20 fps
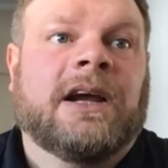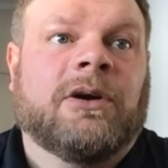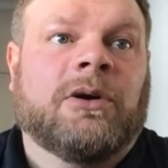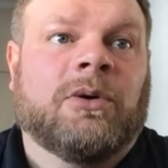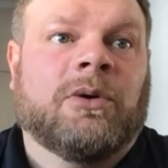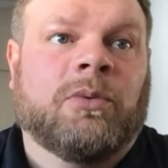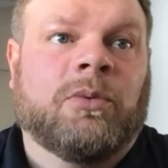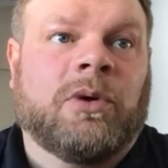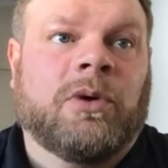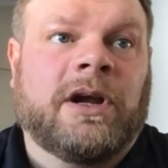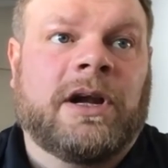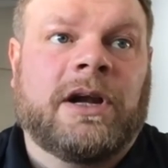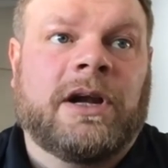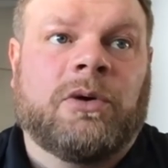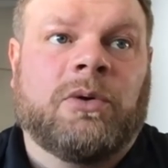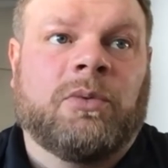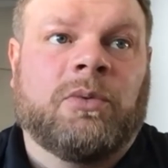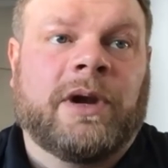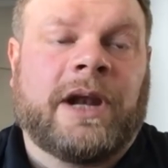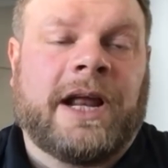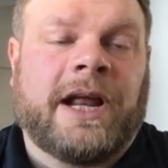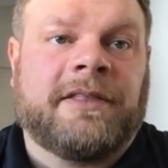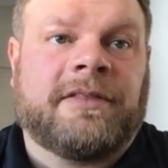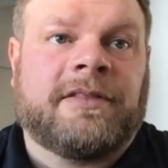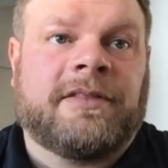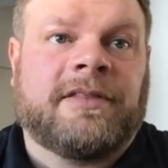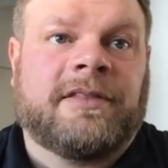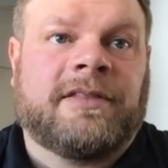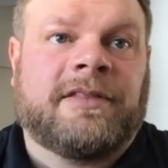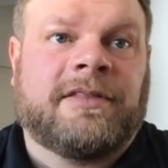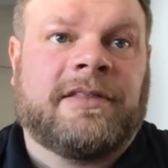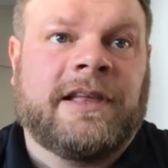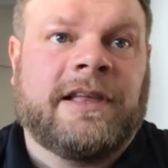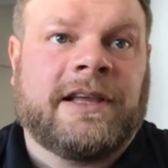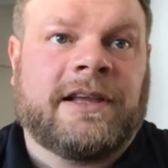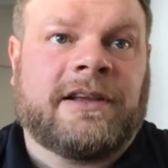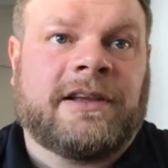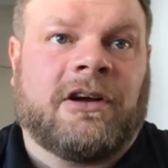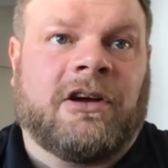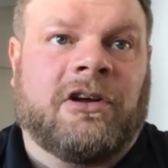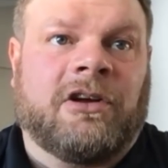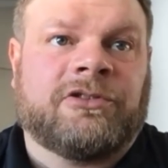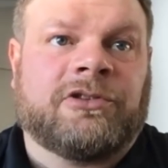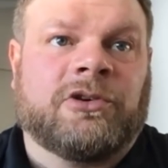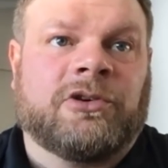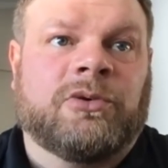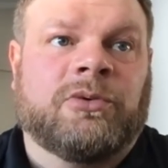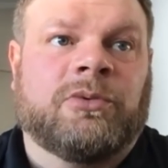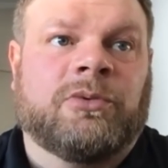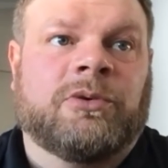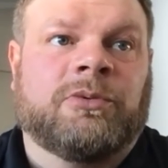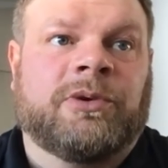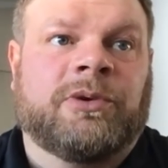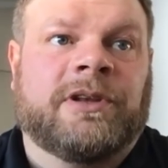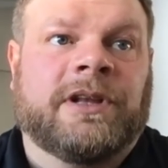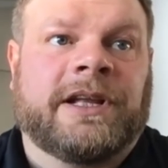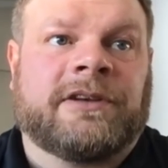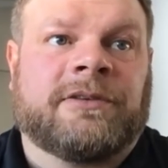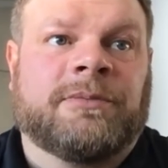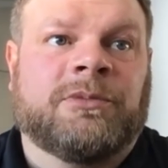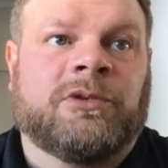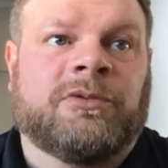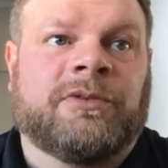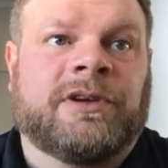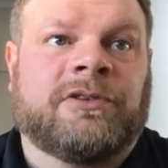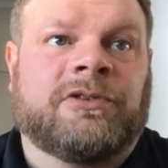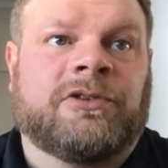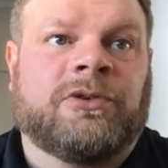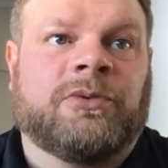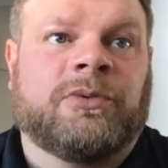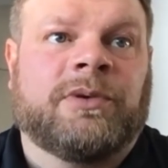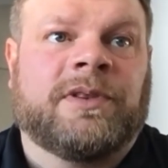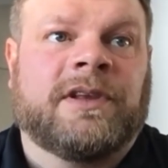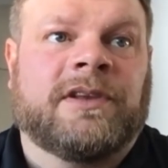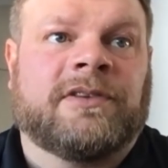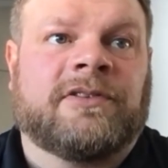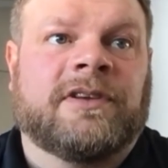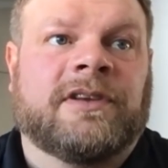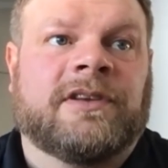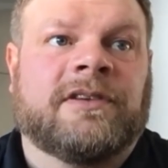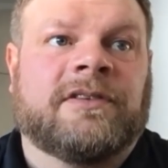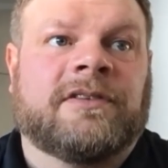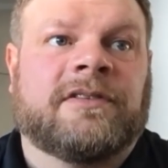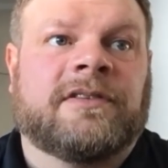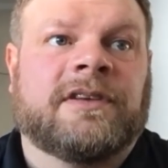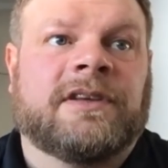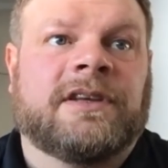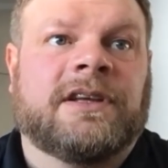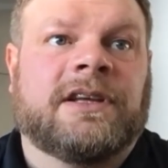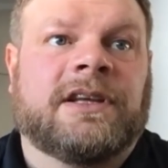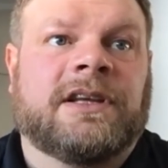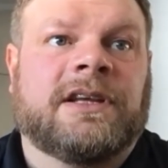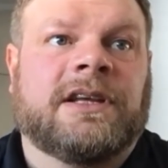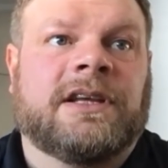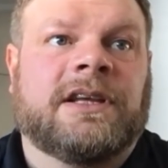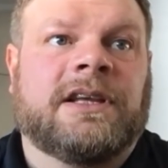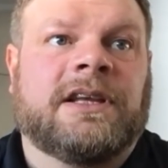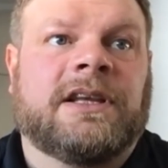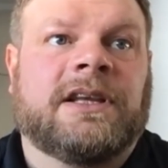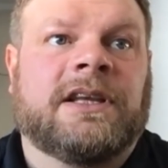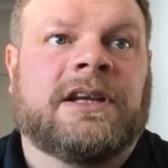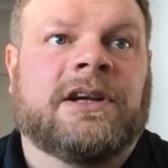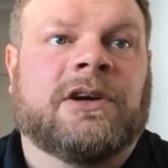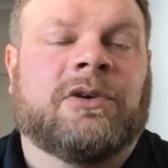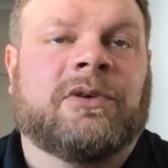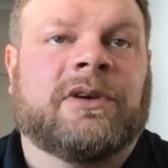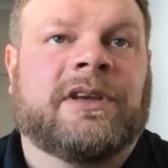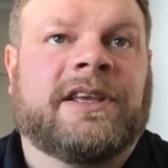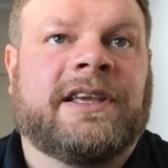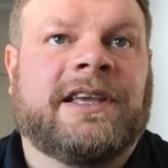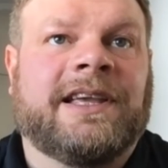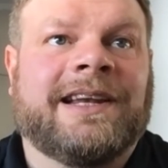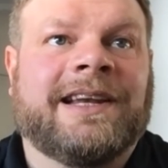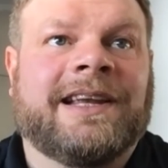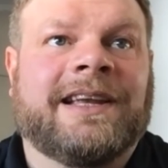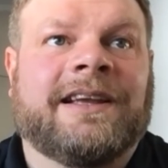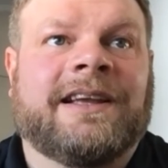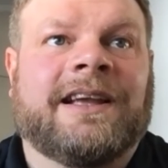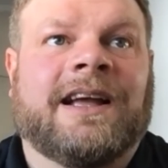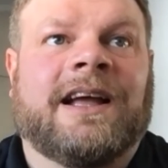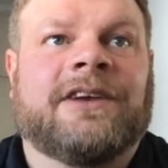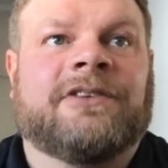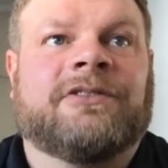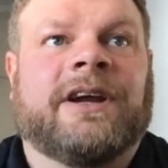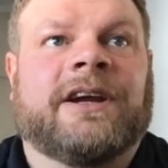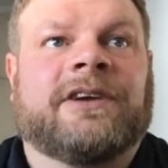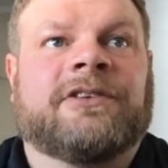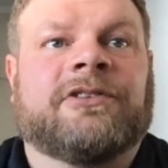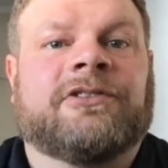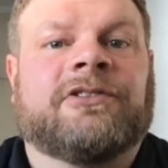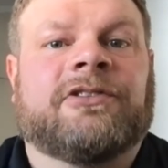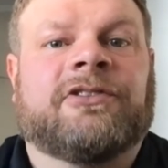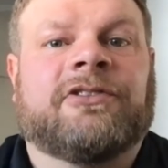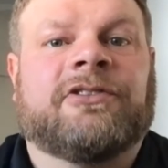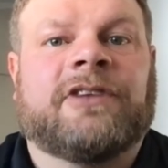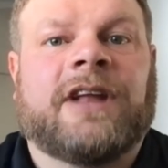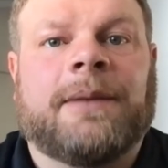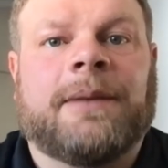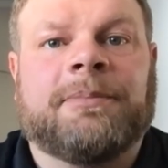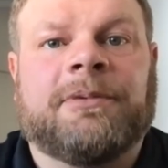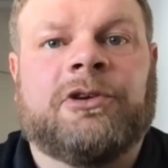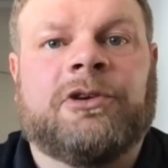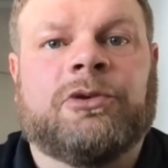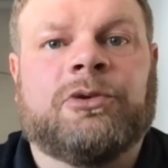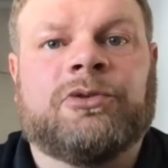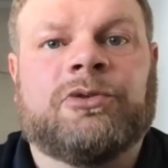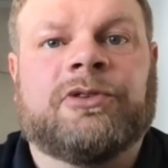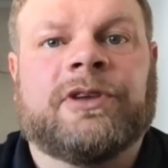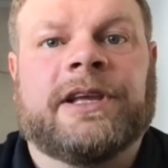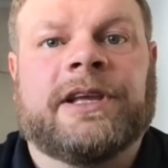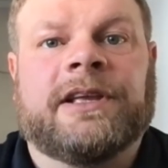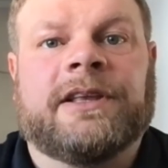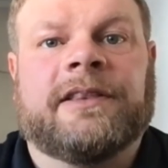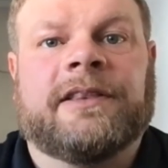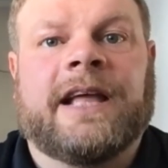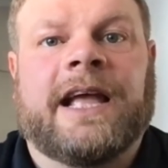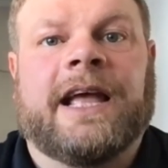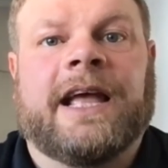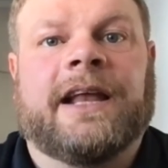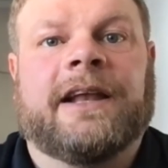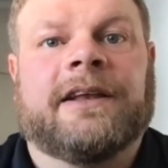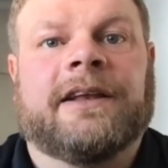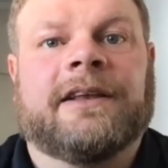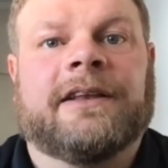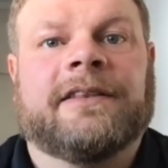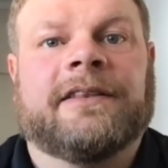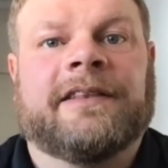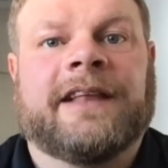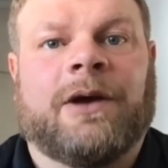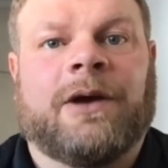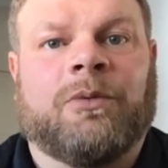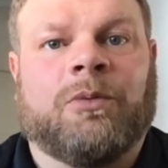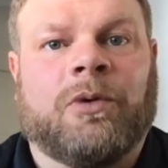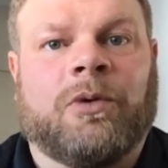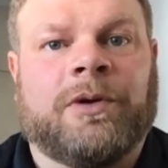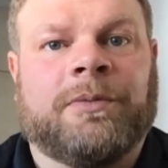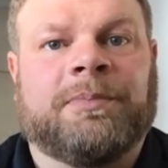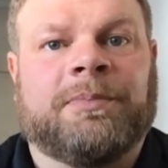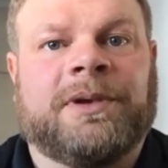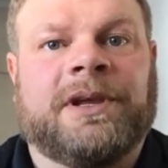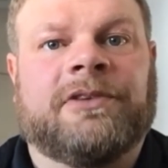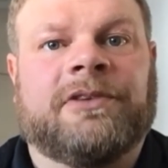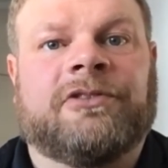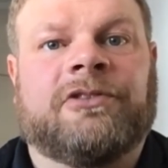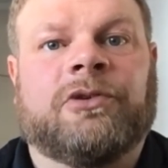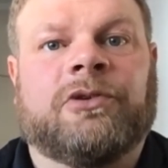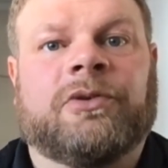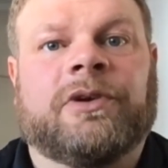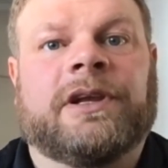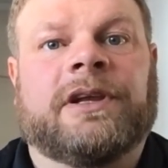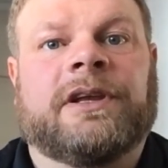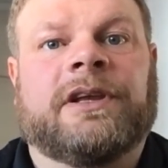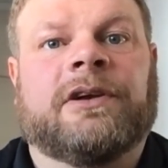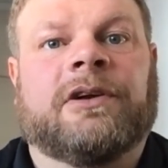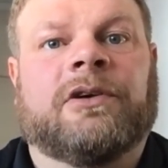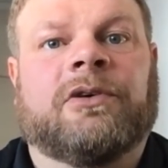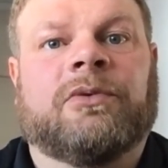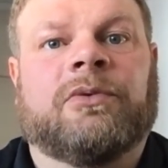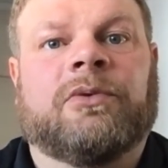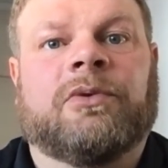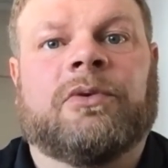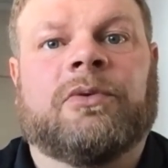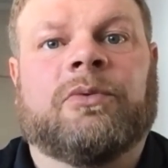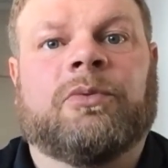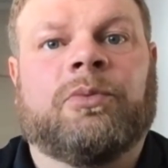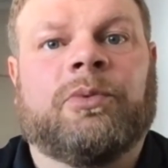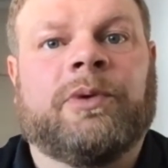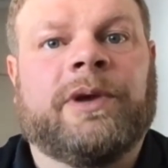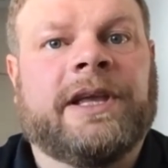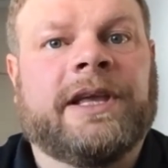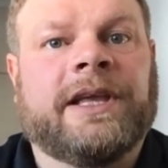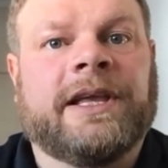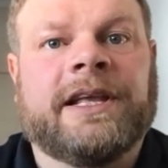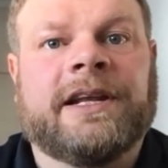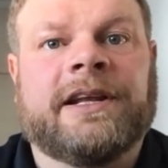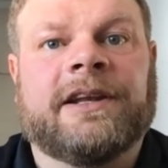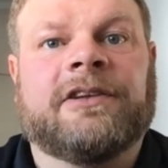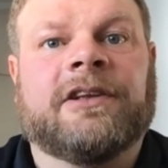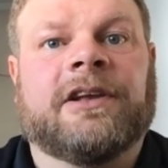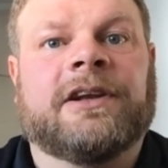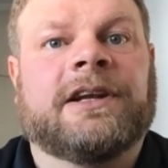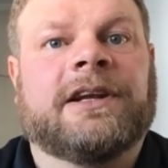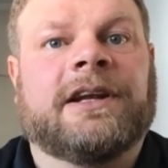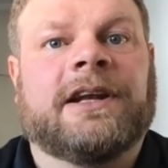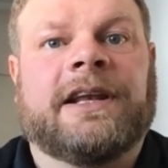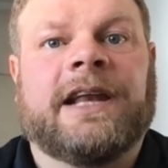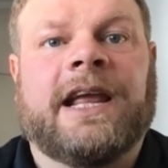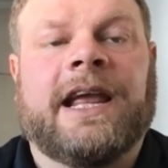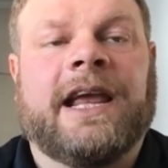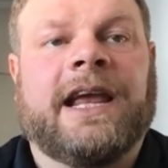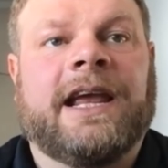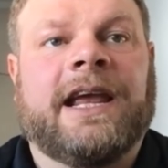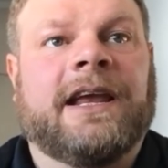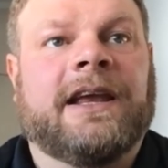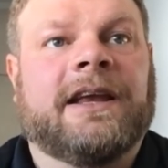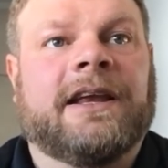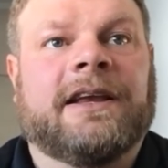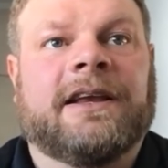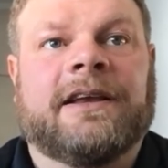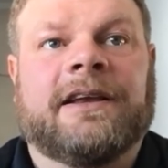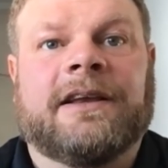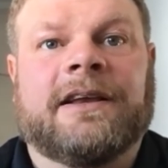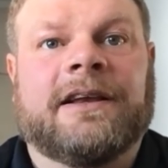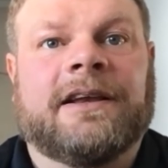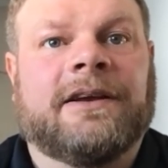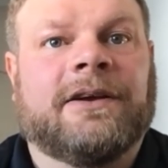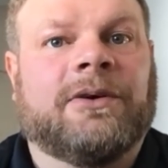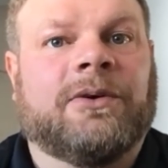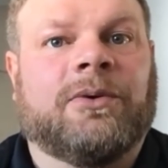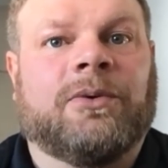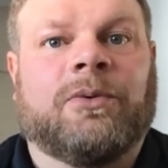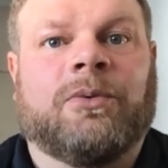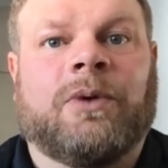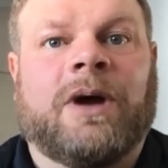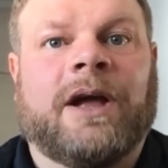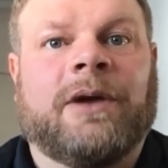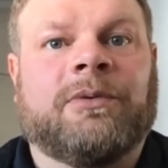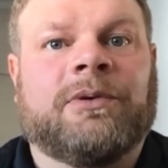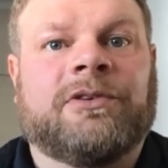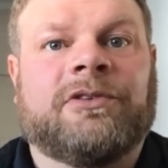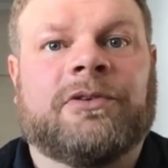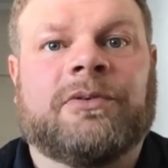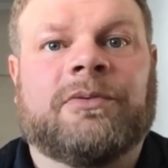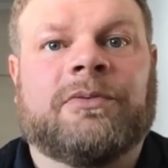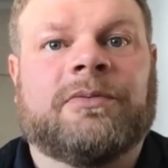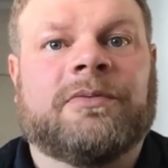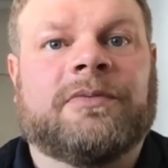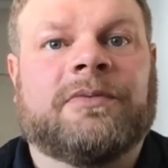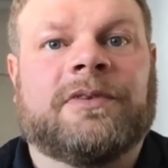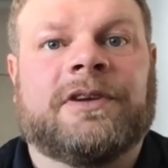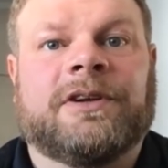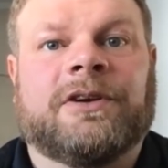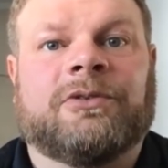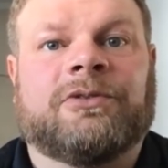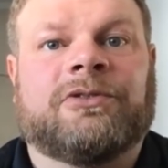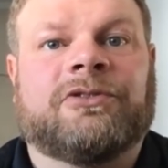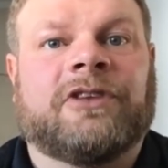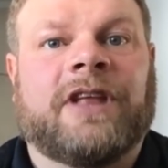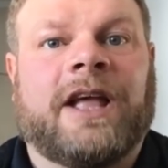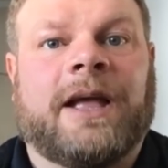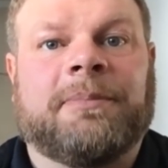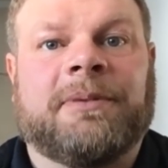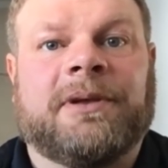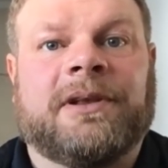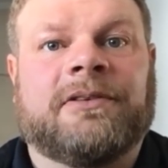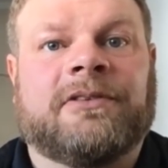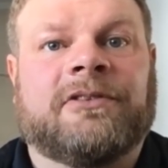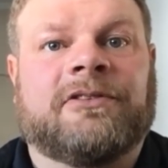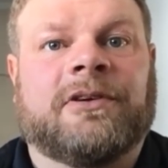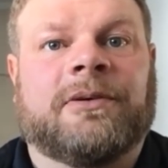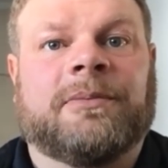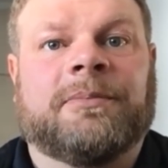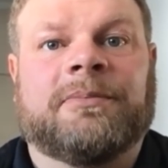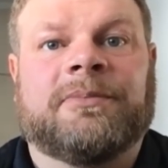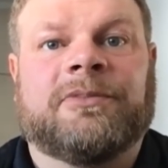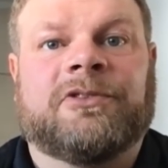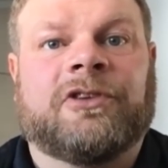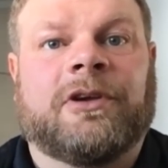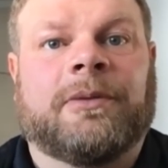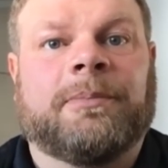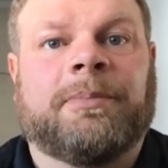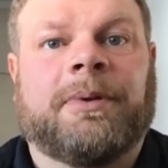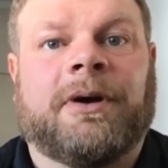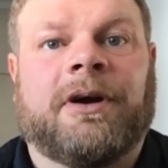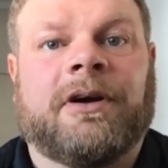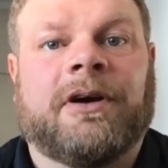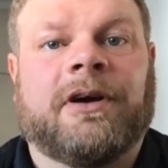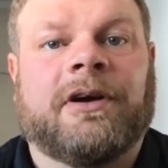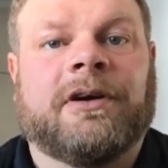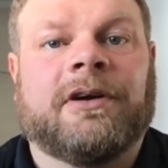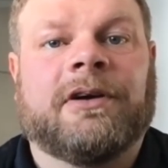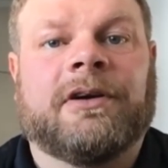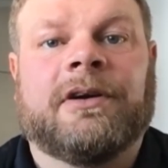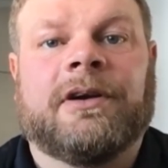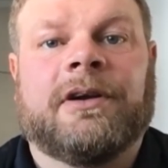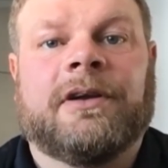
What I think also what we'd like to move into with this is, getting contractors to stop using that one piece unit. We can get it done in a day. Why would you, slap in some subpar